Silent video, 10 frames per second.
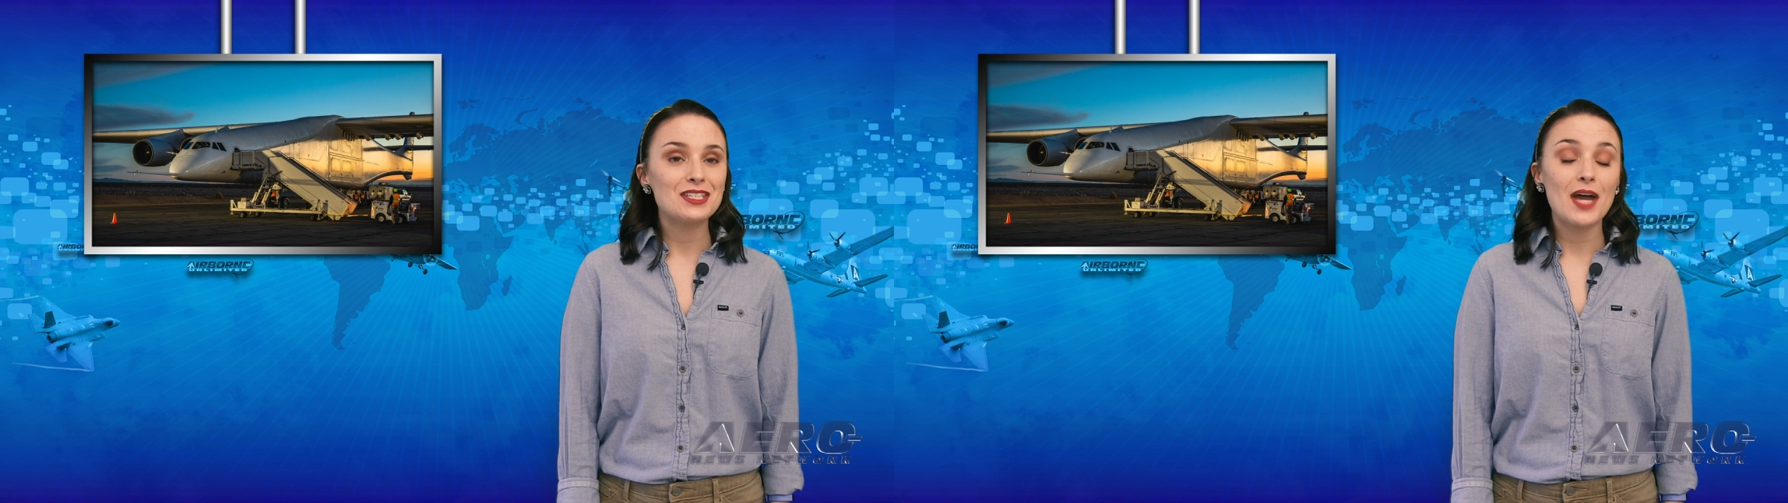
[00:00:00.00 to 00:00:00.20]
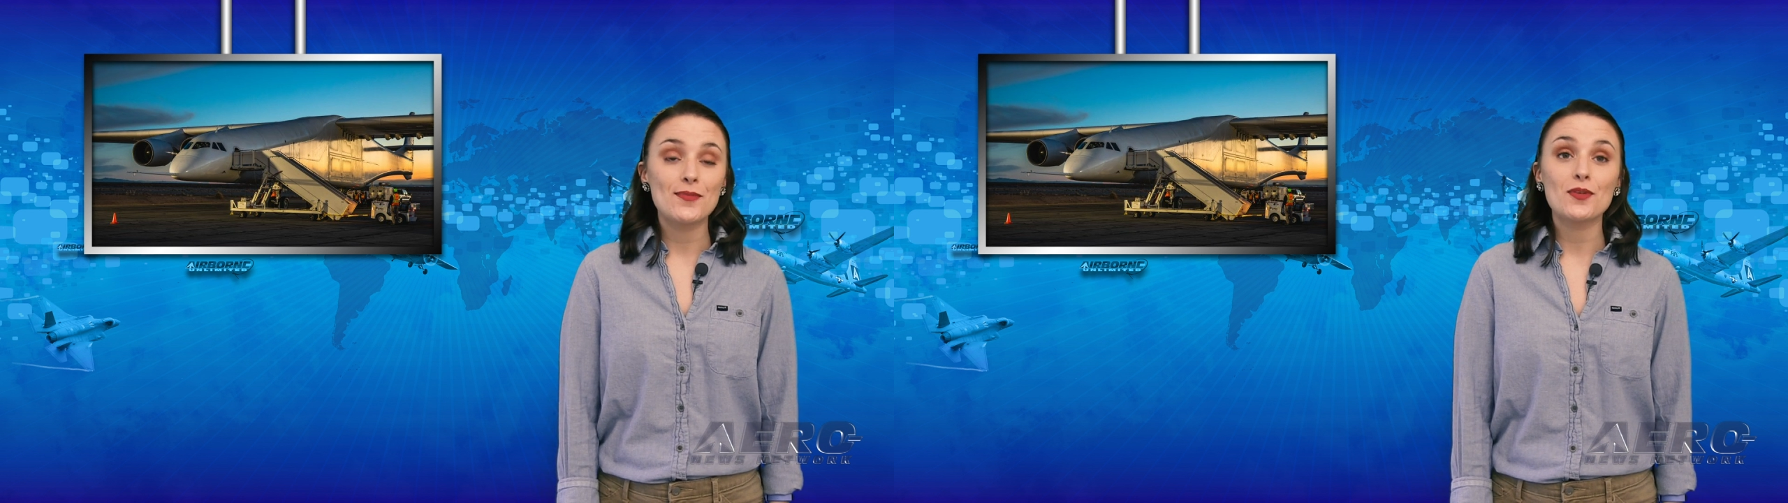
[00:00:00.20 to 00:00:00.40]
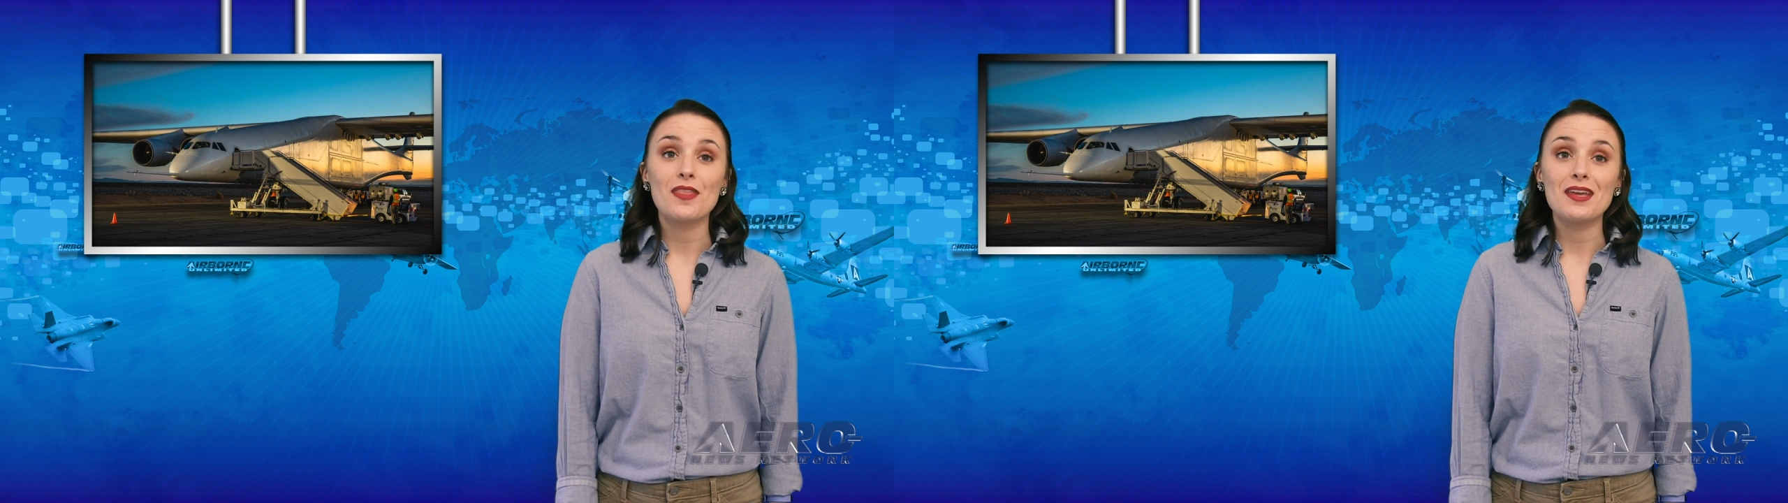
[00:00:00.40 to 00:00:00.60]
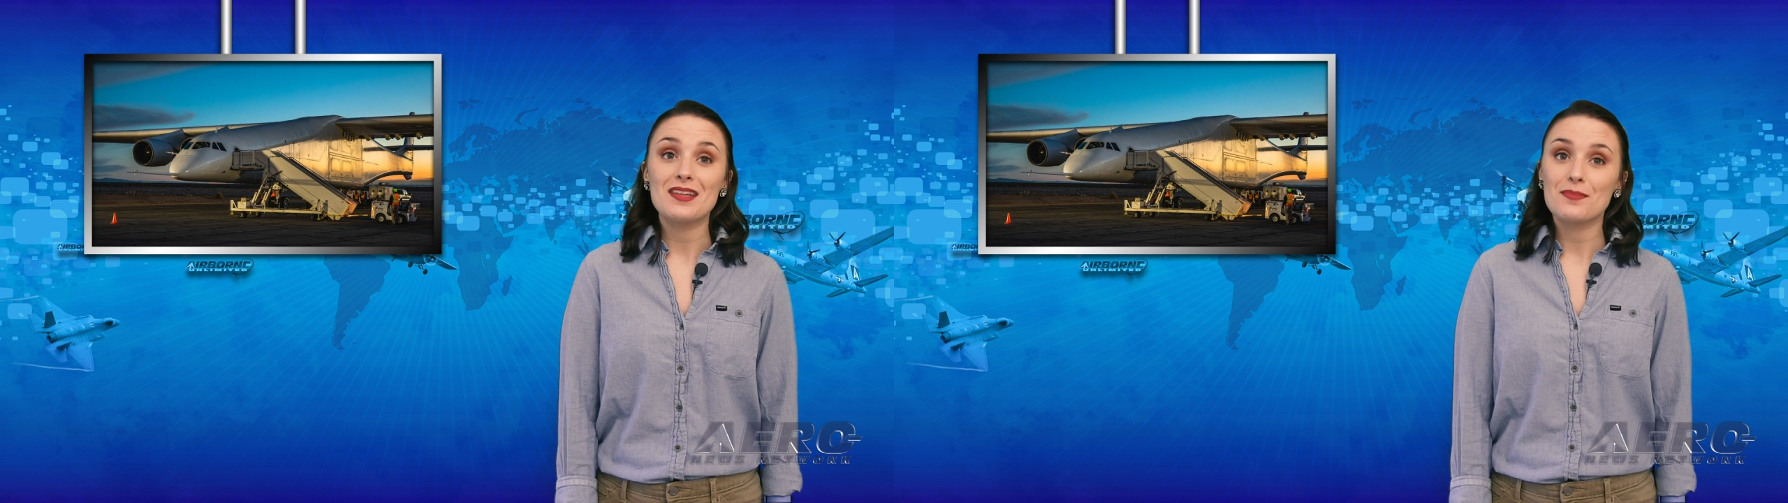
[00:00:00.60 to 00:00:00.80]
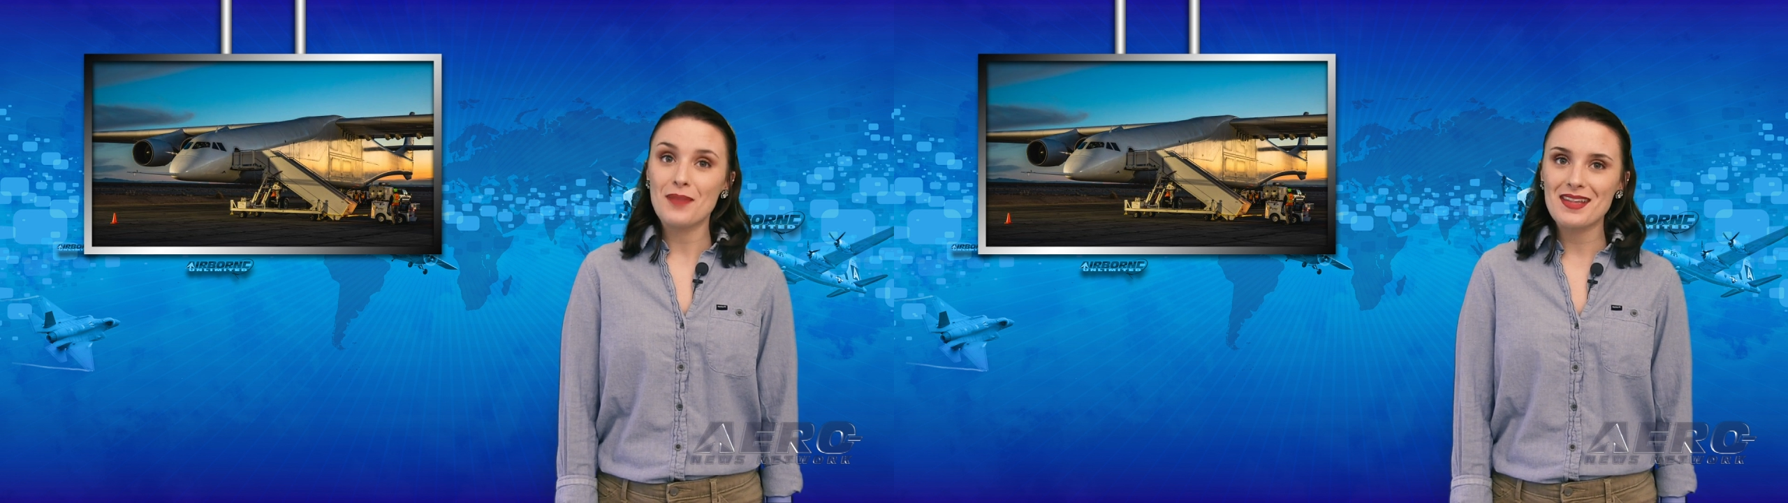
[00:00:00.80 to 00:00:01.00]
after
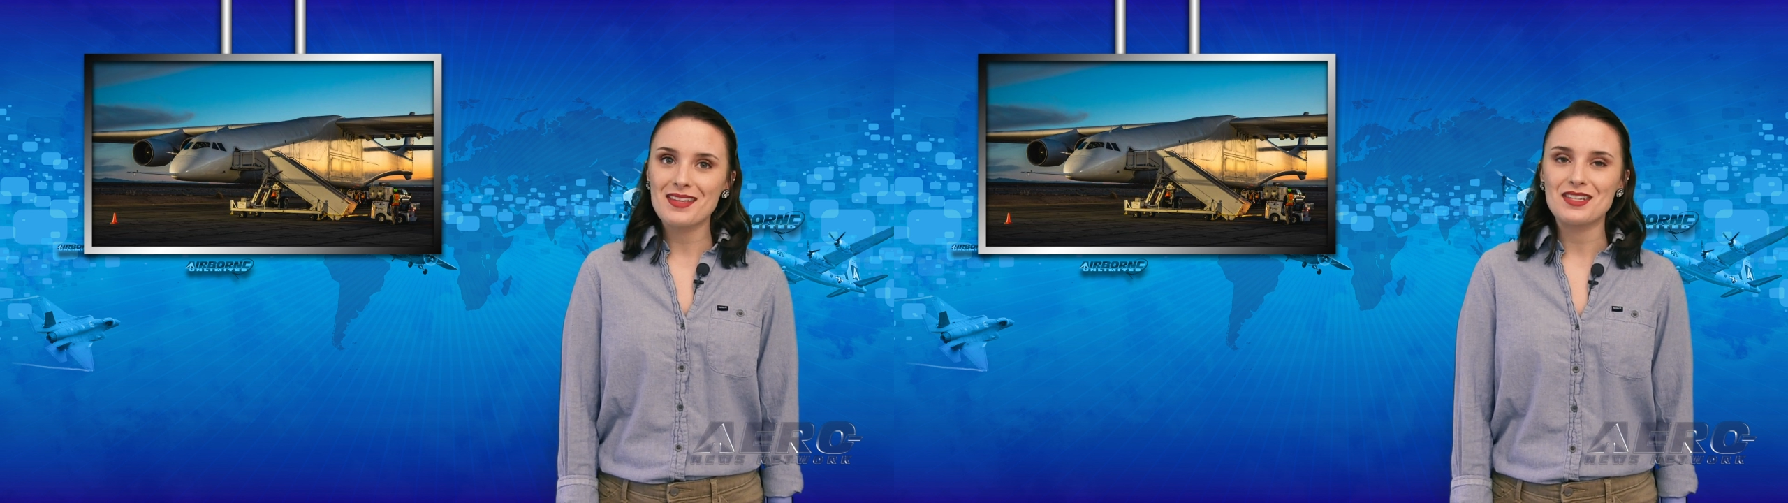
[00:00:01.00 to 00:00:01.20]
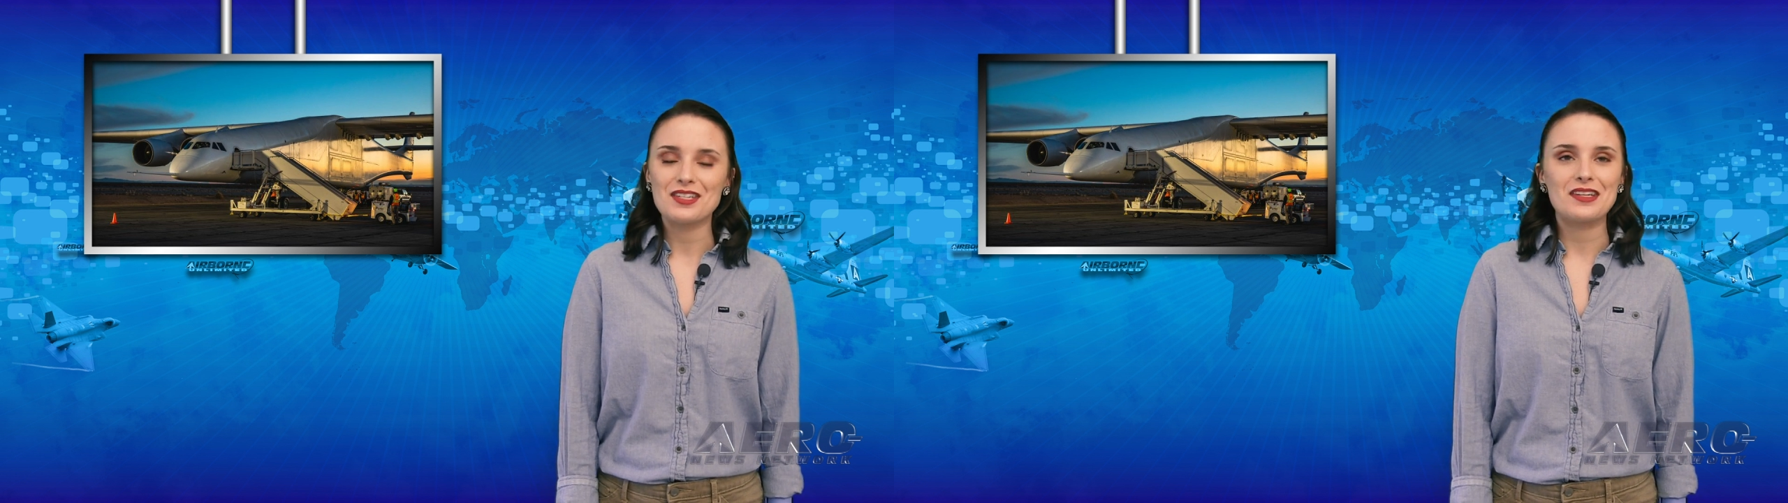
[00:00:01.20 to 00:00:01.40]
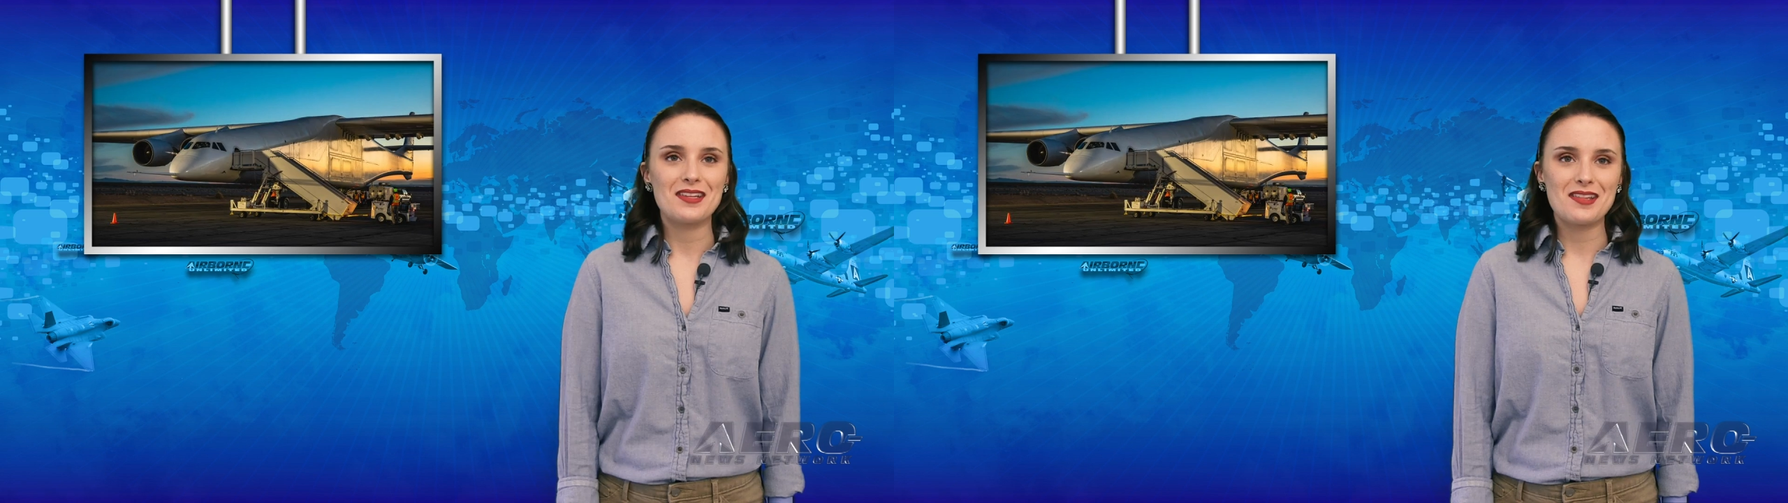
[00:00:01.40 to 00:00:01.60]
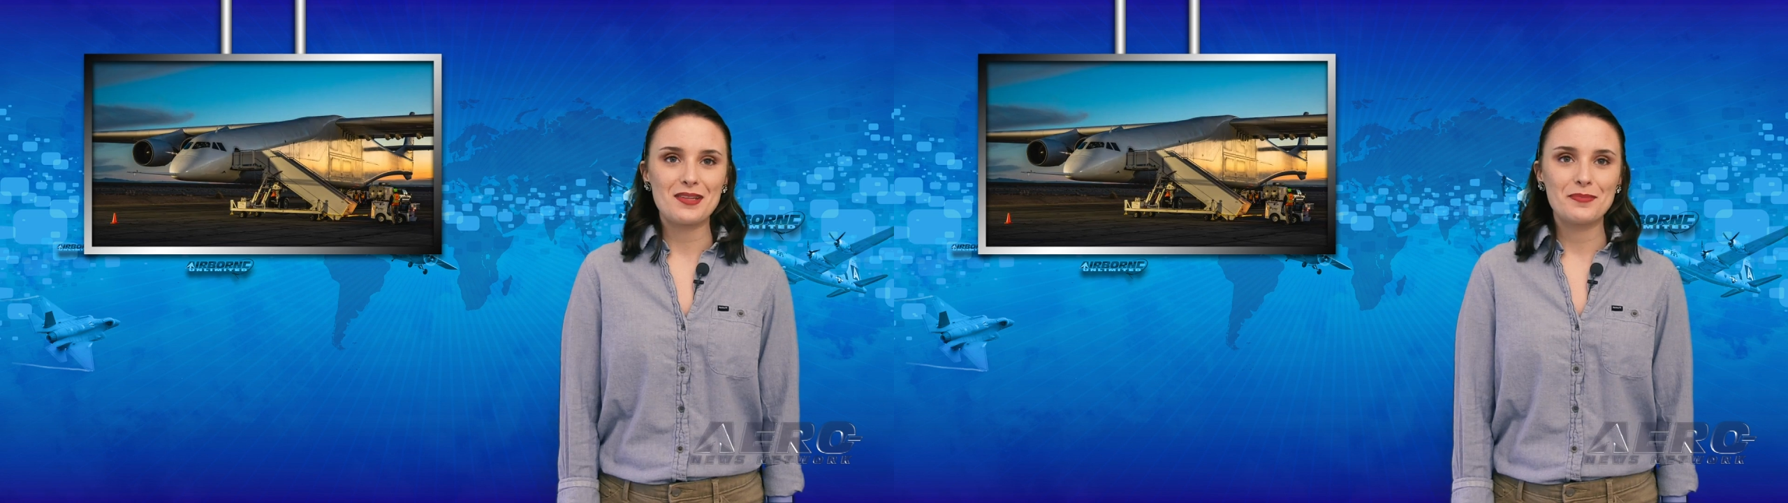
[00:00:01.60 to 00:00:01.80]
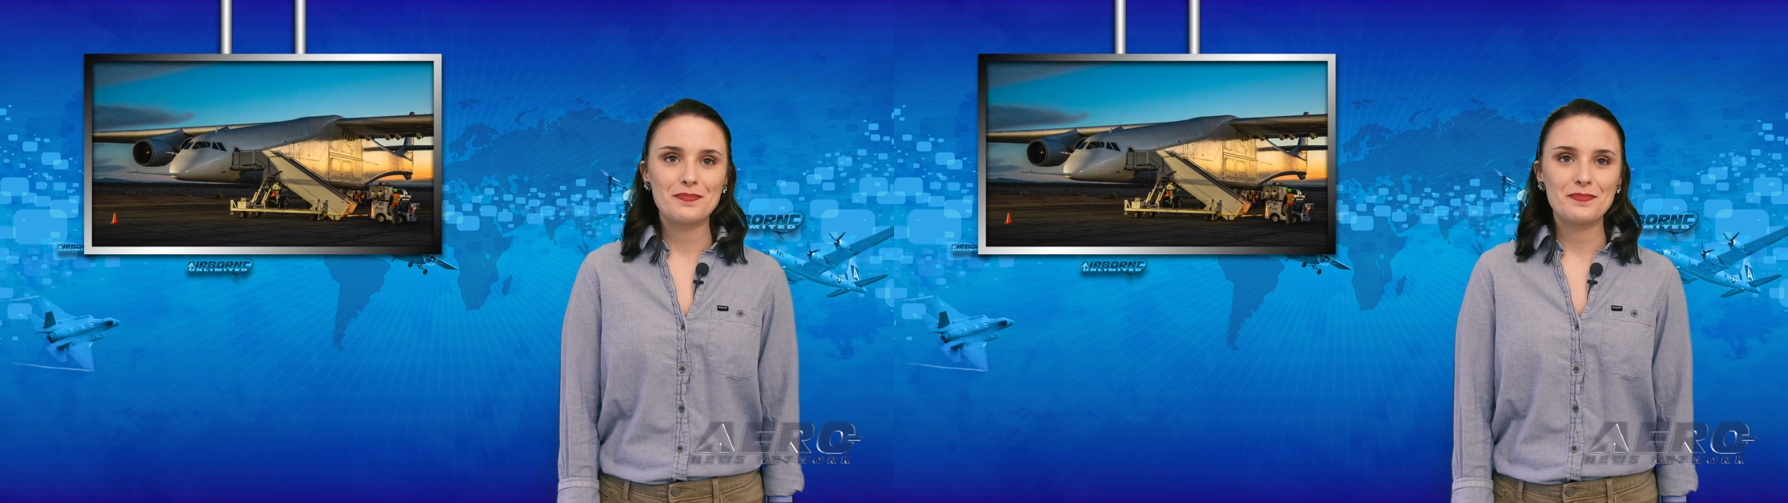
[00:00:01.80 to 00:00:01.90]
these messages.